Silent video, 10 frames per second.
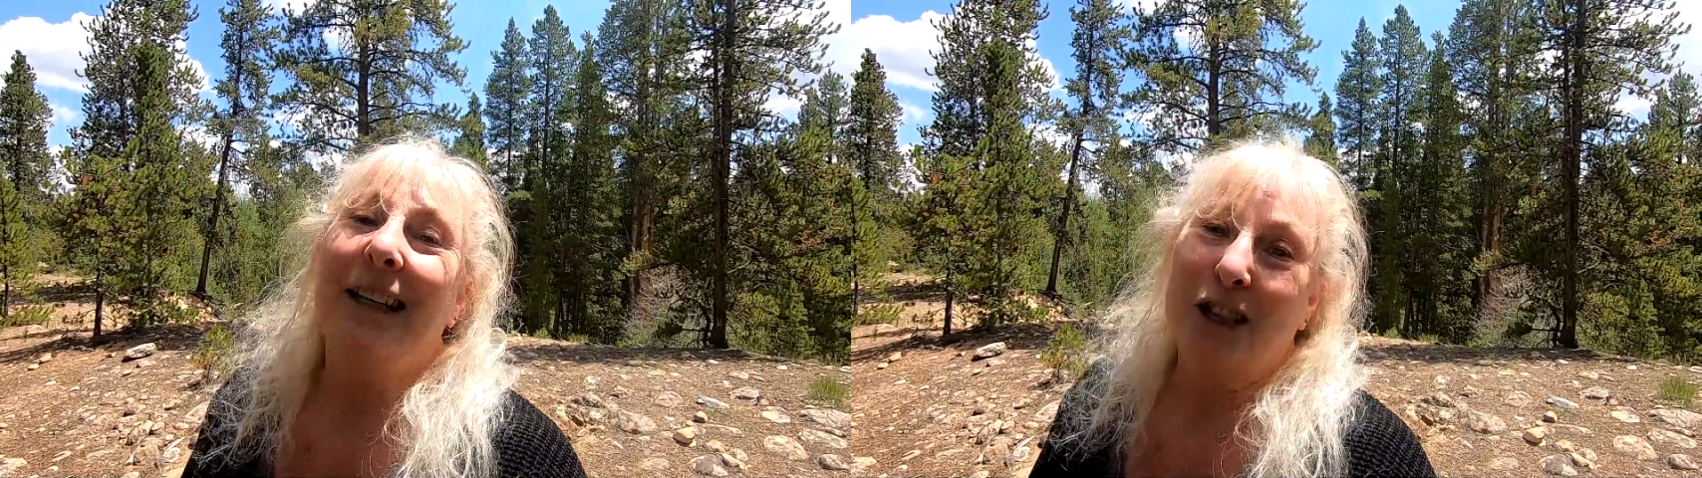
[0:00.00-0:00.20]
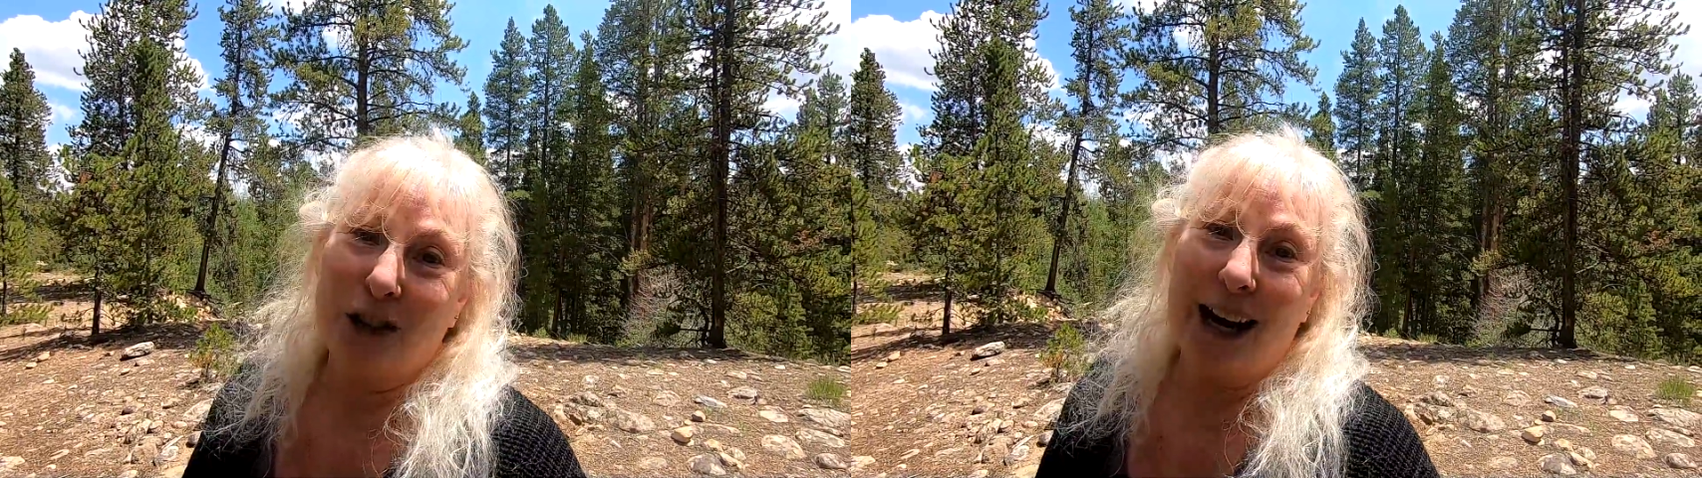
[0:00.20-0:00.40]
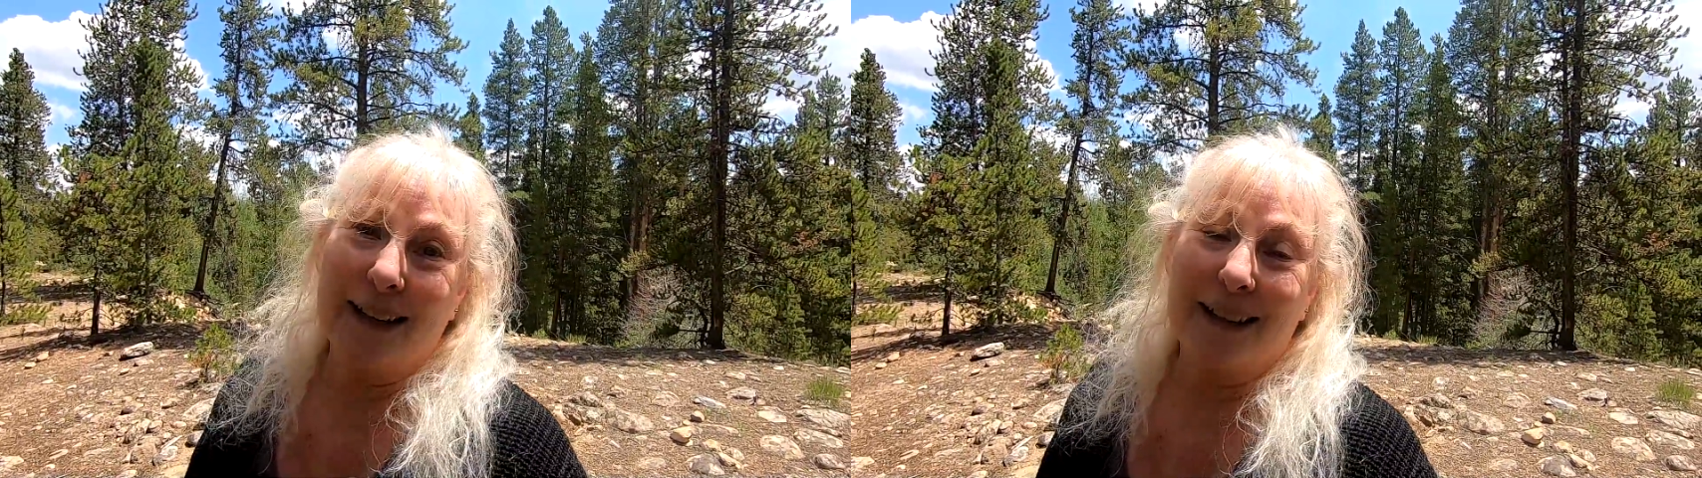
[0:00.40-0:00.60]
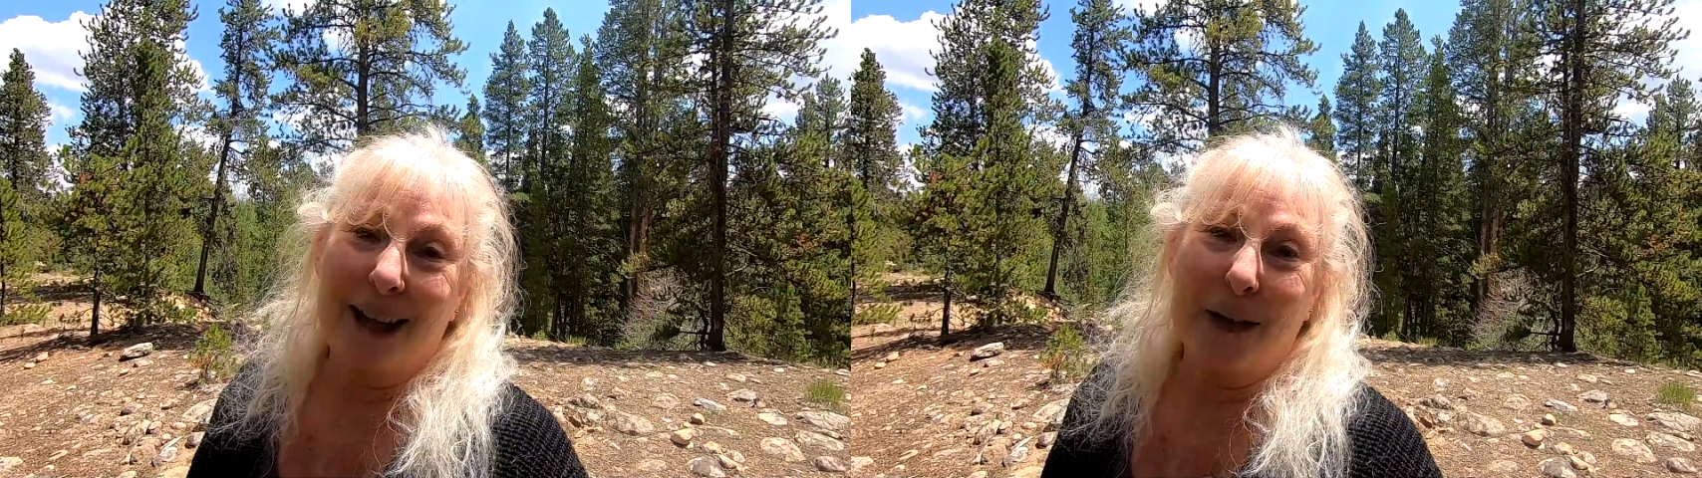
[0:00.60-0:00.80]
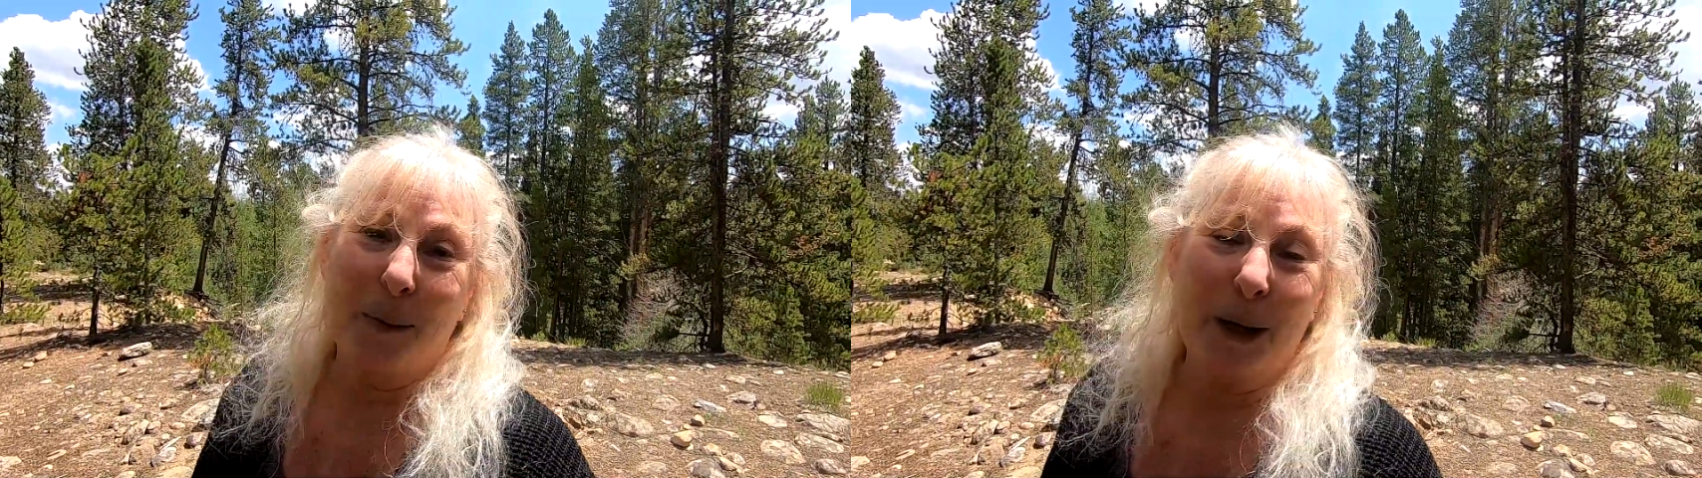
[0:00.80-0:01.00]
attracts a
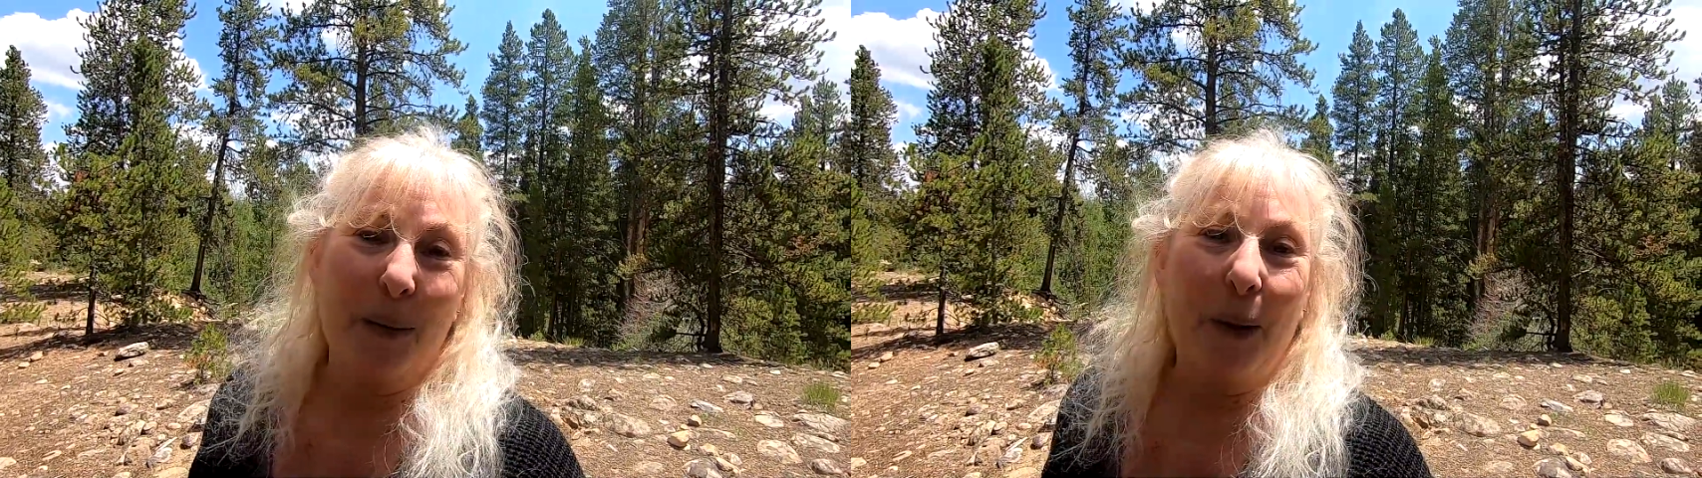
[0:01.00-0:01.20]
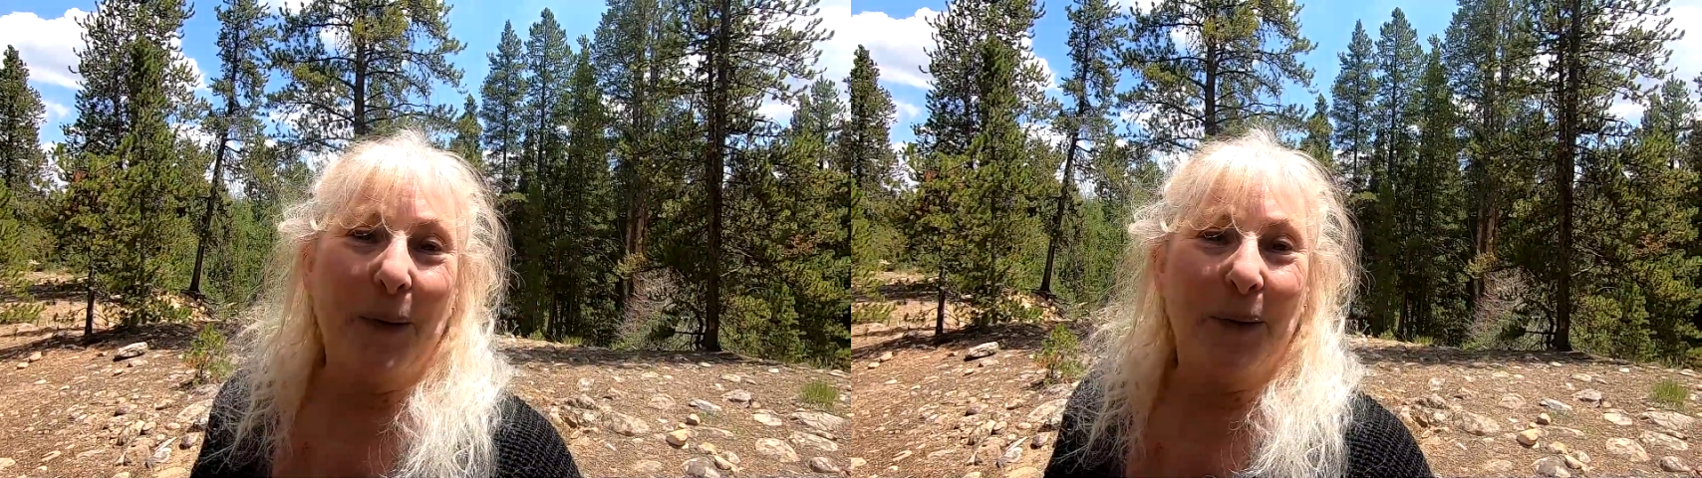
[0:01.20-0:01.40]
lot of people.